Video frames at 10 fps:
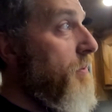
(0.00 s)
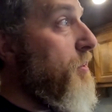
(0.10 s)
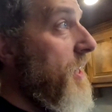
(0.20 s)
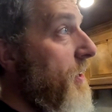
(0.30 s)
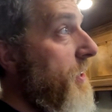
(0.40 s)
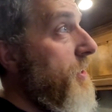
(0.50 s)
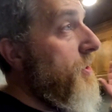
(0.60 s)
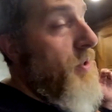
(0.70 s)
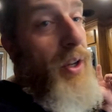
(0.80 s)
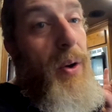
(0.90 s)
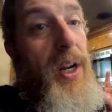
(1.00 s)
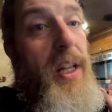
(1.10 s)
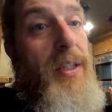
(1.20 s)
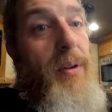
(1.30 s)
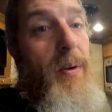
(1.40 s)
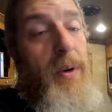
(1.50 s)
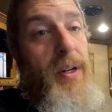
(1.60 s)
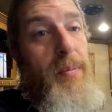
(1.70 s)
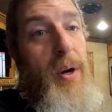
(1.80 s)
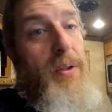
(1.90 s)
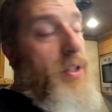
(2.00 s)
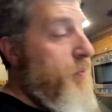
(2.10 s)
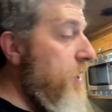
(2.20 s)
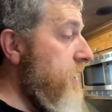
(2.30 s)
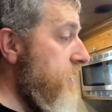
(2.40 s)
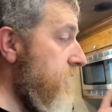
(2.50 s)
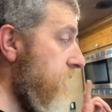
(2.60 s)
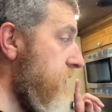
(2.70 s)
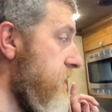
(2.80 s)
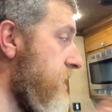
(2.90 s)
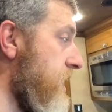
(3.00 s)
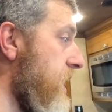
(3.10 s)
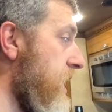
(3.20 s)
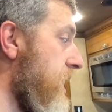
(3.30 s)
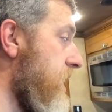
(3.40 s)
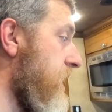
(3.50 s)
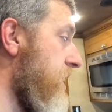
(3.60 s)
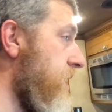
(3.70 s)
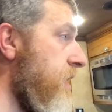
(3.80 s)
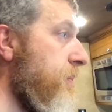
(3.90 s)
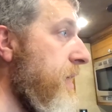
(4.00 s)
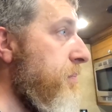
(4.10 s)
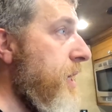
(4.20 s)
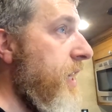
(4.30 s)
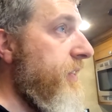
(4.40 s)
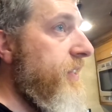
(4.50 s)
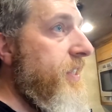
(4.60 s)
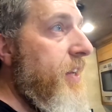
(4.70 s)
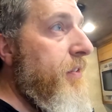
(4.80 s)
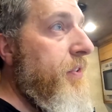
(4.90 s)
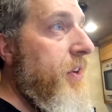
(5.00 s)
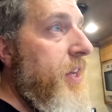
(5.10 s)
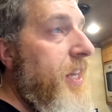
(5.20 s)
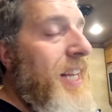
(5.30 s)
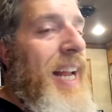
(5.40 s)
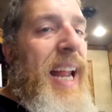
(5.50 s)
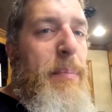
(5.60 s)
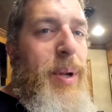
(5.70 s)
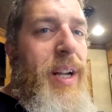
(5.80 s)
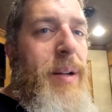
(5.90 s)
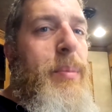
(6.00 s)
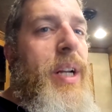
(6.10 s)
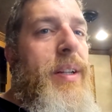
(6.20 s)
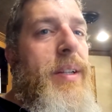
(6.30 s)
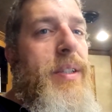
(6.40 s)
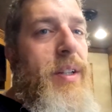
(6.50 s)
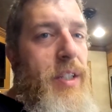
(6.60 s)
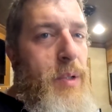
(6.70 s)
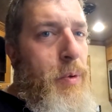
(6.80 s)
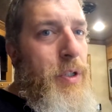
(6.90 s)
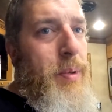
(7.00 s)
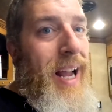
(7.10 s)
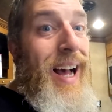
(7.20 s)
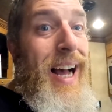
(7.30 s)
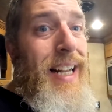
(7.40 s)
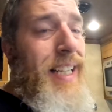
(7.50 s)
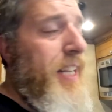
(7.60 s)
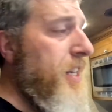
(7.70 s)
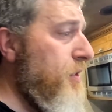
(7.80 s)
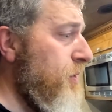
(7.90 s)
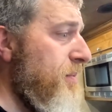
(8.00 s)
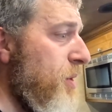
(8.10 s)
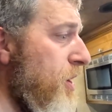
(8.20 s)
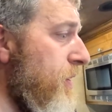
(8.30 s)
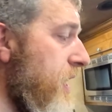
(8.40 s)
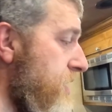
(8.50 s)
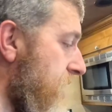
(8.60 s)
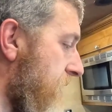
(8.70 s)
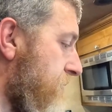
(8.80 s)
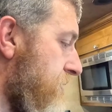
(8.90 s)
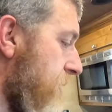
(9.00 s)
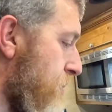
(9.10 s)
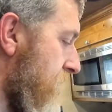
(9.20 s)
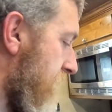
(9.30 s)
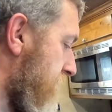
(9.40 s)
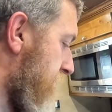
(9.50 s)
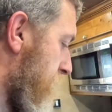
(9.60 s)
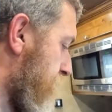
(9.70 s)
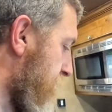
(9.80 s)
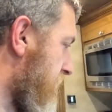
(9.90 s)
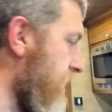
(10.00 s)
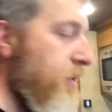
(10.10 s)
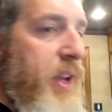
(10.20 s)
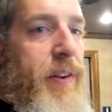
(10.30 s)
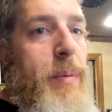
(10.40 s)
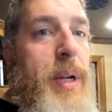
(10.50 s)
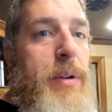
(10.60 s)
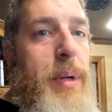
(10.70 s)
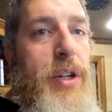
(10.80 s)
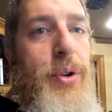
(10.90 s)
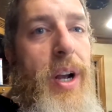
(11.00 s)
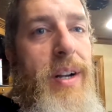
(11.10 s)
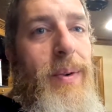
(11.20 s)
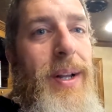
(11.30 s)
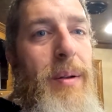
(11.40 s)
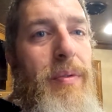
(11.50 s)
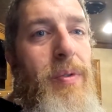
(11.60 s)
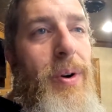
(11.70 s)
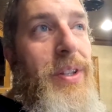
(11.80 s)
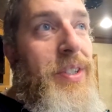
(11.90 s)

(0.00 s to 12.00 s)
The air conditioner's going, and that's what I wanted most. That's why I decided to stay in an Airbnb instead of camping because it's supposed to be hot, like 93 tomorrow, and I just have to sleep at night. So I thought I would give Airbnb a try. I'd never done it before.